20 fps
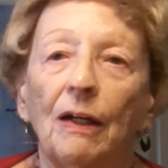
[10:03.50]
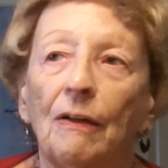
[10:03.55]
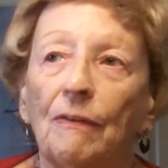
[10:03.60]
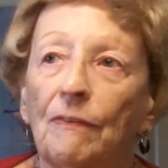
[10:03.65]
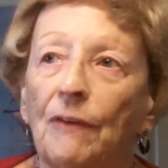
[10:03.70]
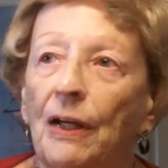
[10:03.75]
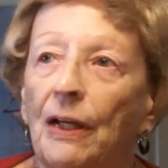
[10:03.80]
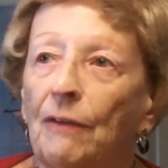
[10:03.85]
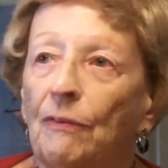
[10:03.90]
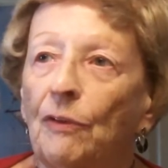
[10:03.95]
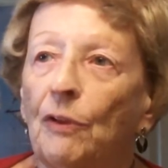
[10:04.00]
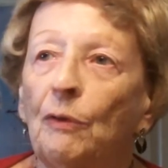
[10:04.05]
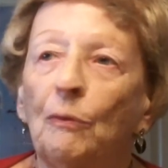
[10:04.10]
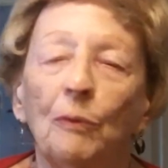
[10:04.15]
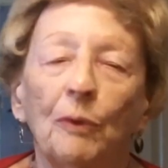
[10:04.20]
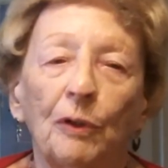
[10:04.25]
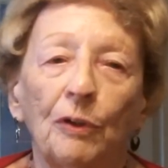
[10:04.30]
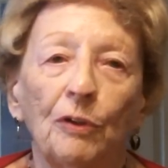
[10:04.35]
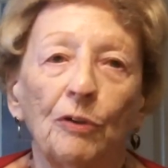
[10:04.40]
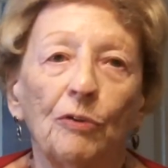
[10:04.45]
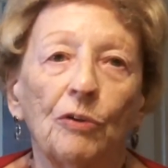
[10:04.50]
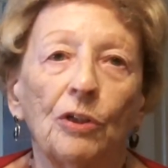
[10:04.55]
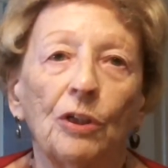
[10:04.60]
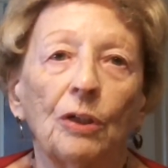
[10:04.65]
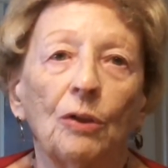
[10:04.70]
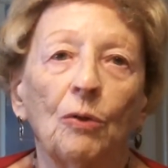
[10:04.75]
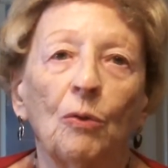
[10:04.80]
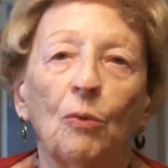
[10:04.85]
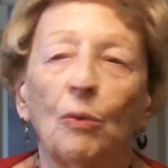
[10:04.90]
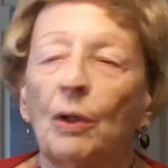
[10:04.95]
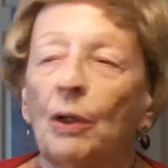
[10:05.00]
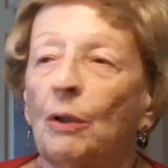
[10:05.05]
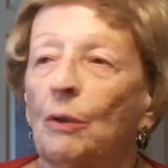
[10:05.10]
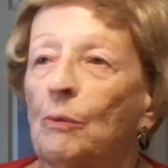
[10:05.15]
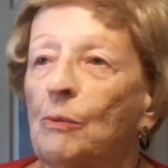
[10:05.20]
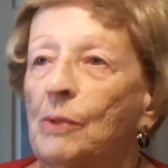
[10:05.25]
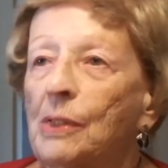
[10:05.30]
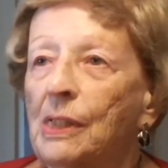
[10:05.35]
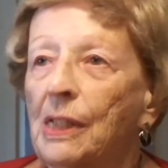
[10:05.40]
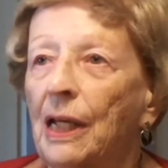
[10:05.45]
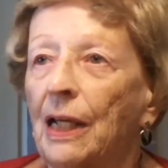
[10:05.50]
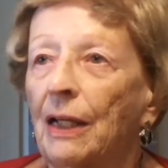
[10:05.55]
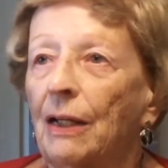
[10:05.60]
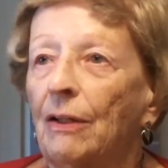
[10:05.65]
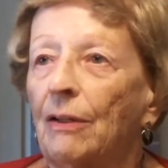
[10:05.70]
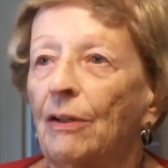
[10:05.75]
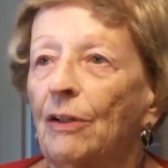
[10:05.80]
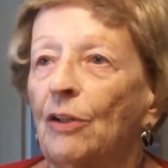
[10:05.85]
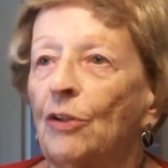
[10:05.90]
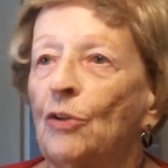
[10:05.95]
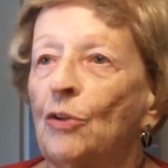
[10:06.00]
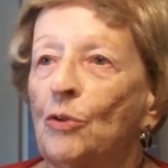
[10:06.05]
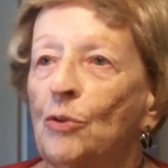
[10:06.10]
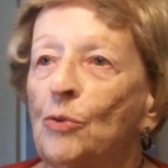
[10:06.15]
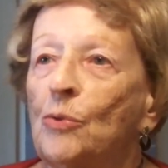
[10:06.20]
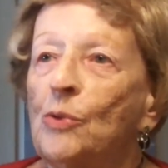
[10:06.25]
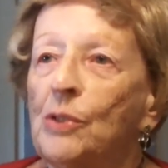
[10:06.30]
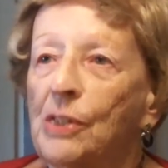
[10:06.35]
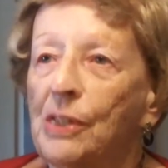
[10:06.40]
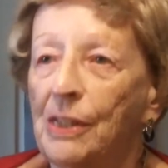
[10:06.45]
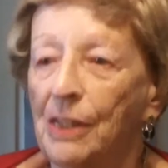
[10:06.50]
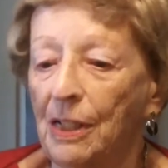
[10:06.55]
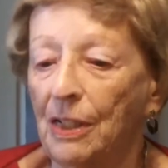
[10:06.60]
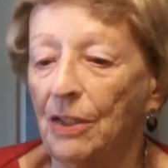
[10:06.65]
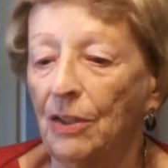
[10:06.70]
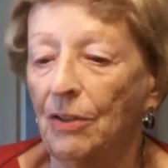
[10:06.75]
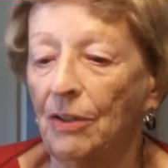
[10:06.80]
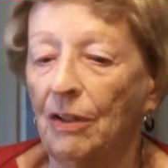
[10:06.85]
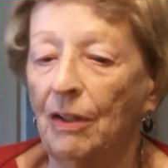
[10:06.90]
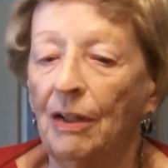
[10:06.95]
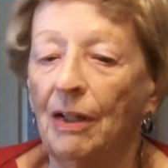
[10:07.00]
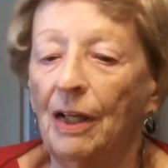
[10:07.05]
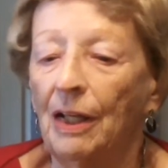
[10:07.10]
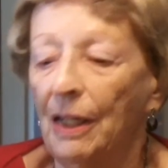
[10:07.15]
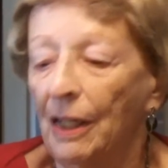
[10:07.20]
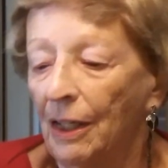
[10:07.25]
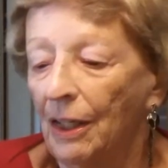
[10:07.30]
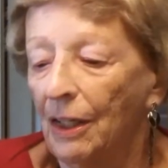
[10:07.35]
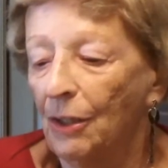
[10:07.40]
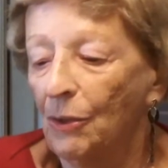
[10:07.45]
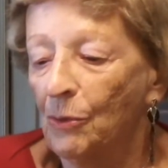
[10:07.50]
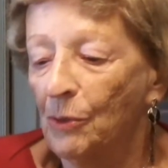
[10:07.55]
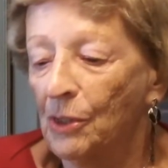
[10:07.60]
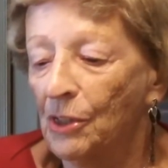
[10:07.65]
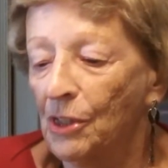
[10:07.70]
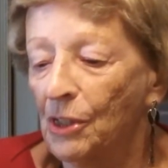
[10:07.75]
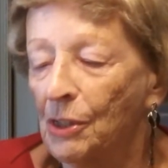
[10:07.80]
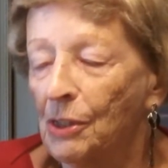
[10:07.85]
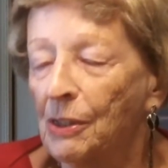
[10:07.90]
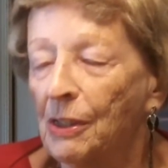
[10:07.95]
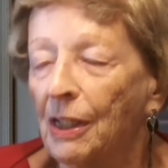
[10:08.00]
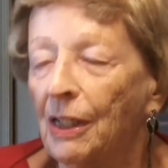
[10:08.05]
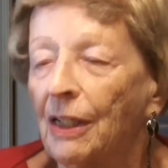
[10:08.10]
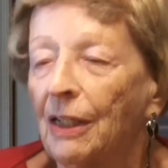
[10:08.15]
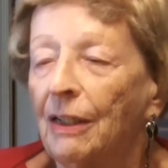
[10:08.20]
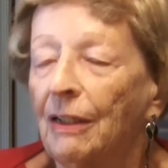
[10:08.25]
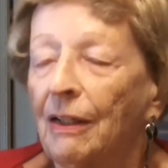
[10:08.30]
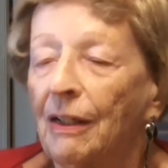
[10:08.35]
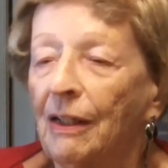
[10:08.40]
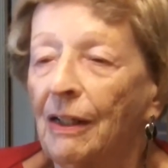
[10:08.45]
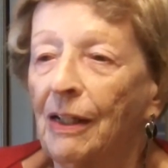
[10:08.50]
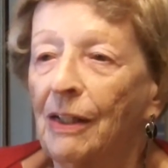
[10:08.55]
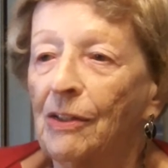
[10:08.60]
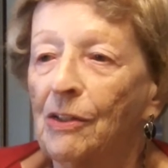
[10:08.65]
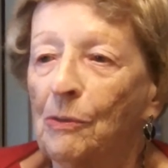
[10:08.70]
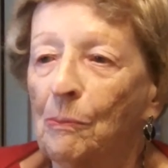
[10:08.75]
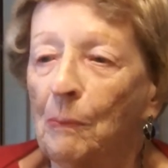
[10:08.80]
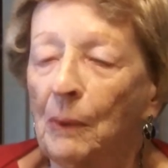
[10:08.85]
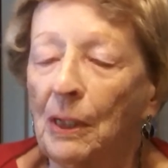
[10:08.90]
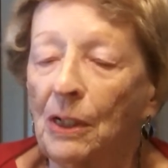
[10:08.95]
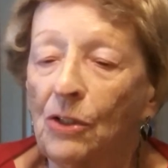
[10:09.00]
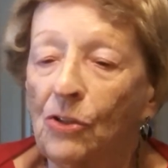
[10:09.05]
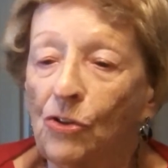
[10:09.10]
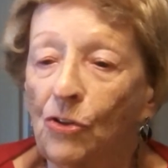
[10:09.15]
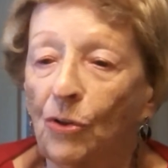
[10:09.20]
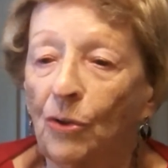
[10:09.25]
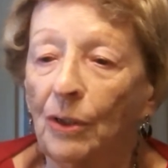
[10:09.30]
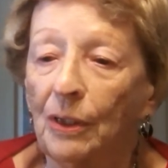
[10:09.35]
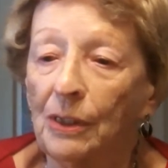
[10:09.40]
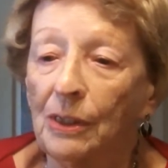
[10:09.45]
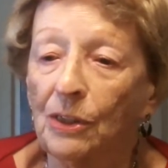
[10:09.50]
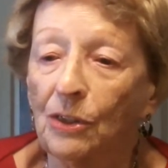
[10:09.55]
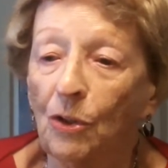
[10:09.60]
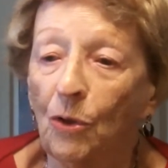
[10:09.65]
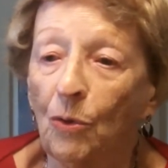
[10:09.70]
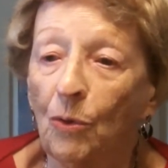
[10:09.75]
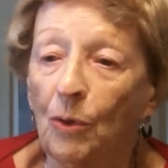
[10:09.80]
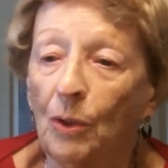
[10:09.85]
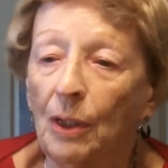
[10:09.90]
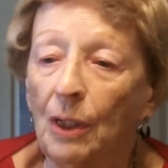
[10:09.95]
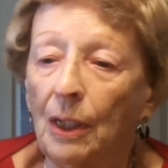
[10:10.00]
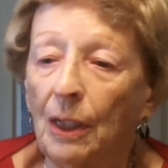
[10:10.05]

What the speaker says: of every reunion, where it was held and who was there, and it's been a joy. So